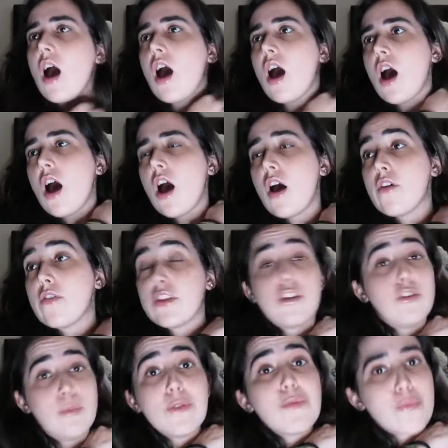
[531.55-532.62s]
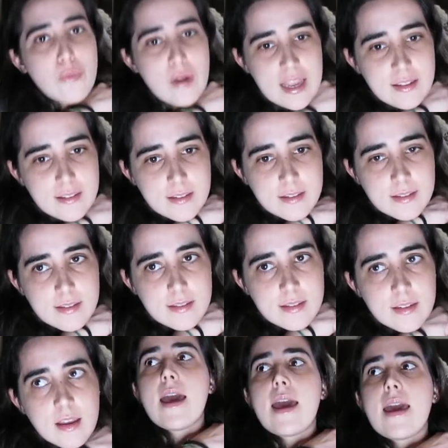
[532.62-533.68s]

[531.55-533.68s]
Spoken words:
of the human race